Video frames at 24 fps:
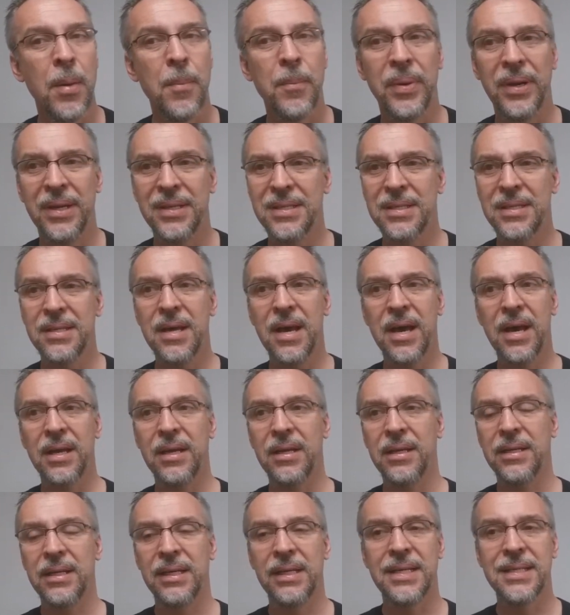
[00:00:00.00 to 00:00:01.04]
But it's
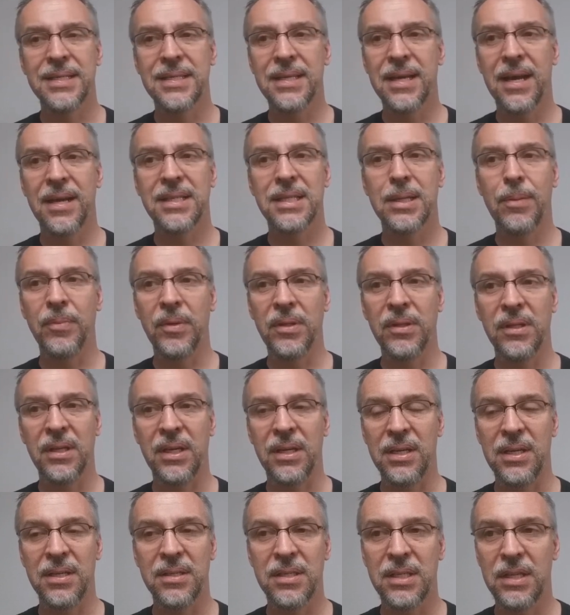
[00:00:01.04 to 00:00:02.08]
not, it's not something
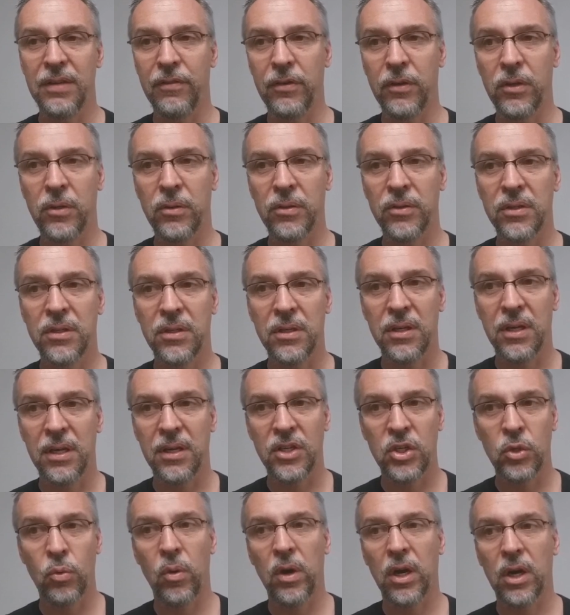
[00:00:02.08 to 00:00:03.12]
that is difficult
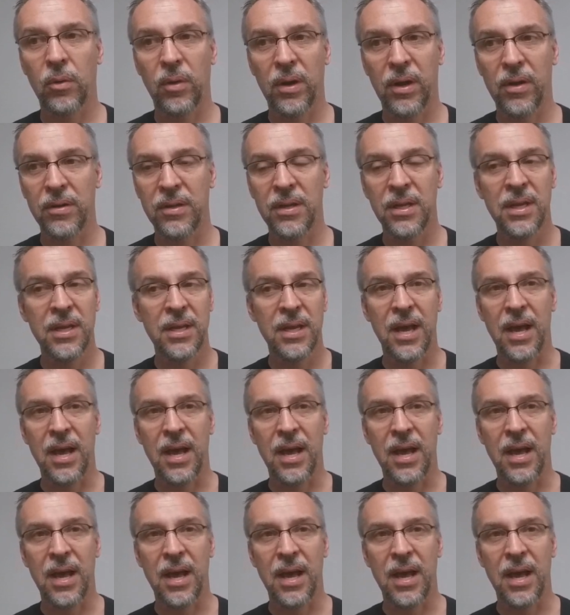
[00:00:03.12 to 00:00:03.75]
uh, to work around.